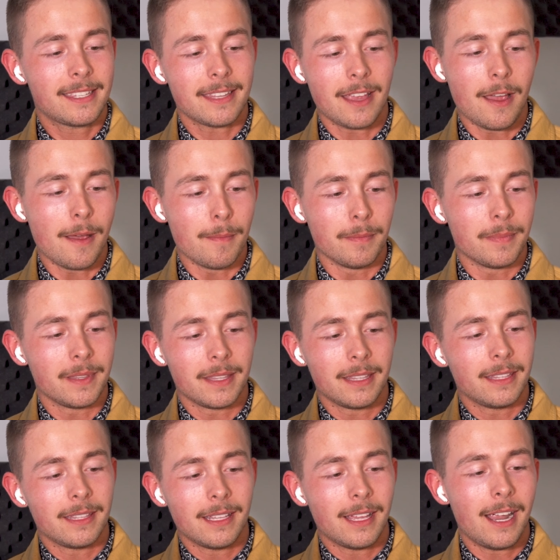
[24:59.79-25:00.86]

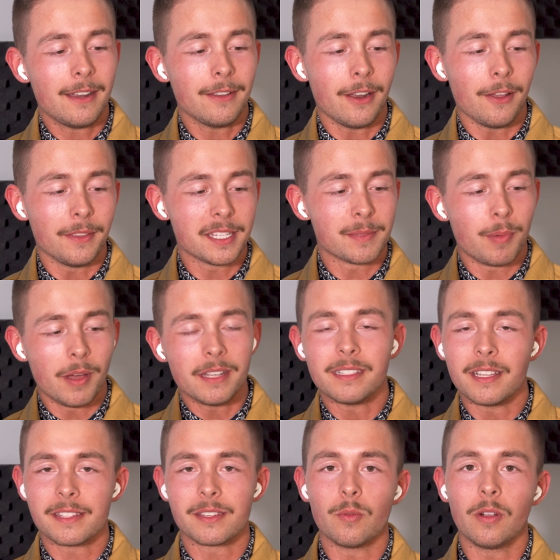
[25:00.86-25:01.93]
I don't know, this button
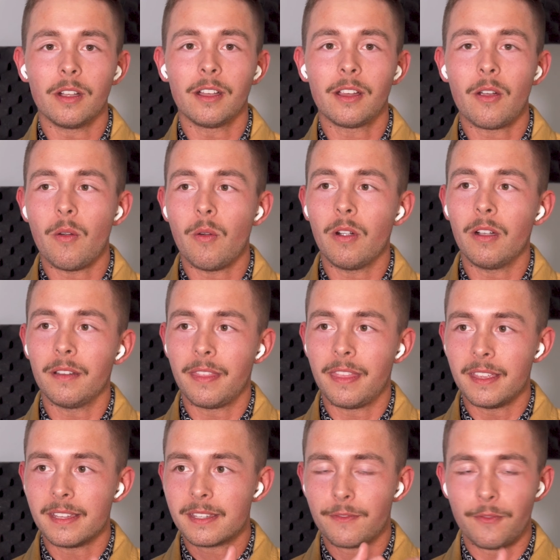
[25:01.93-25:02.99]
doesn't work, or
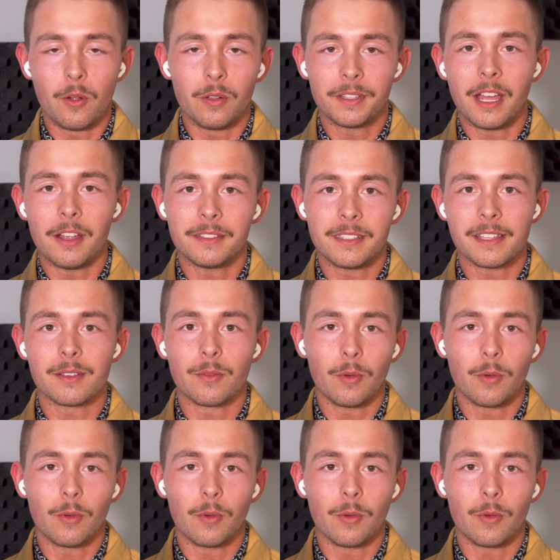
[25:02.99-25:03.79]
this fold out doesn't